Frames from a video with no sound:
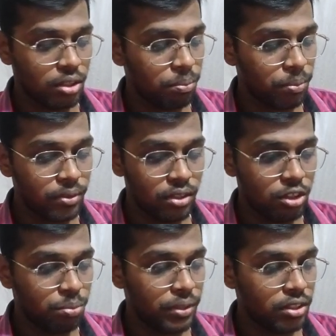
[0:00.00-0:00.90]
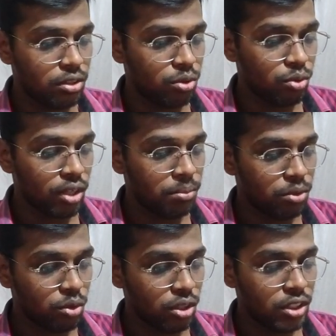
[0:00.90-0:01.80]
it spaced two
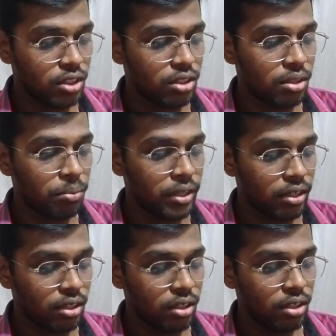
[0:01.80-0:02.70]
times okay just a minute